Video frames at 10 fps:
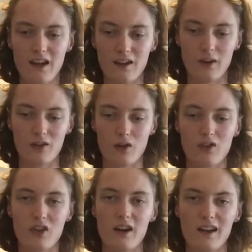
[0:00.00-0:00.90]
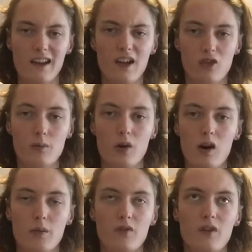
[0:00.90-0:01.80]
retro style
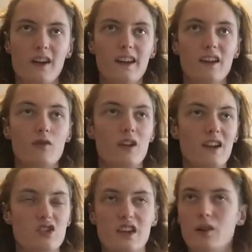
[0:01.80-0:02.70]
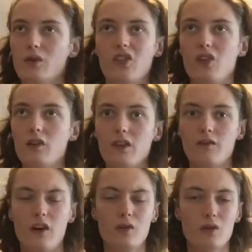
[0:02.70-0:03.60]
electropop with really chilled, soothing
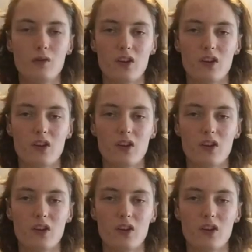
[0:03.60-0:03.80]
vocals.